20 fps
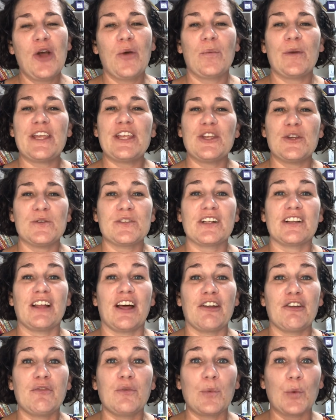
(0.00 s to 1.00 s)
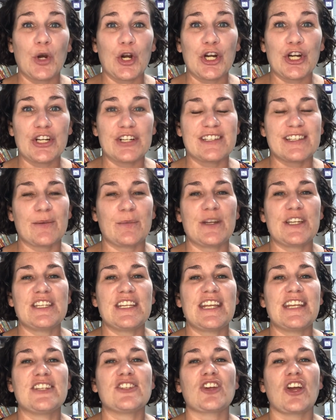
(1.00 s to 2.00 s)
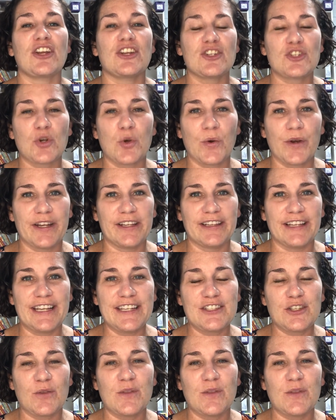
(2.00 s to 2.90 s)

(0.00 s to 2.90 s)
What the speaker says: we use a lot of words and we teach auditorially.